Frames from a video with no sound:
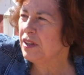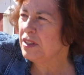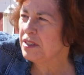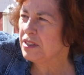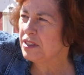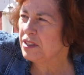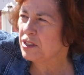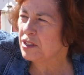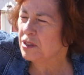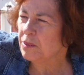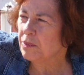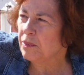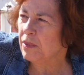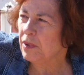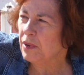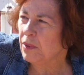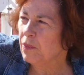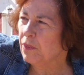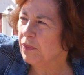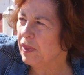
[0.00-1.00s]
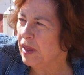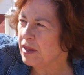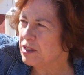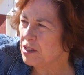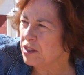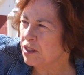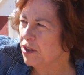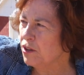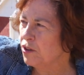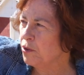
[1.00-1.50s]
can see some. Well,
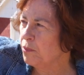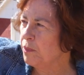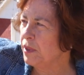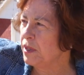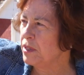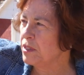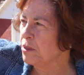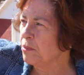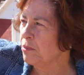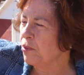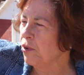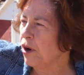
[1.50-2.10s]
that's another piece of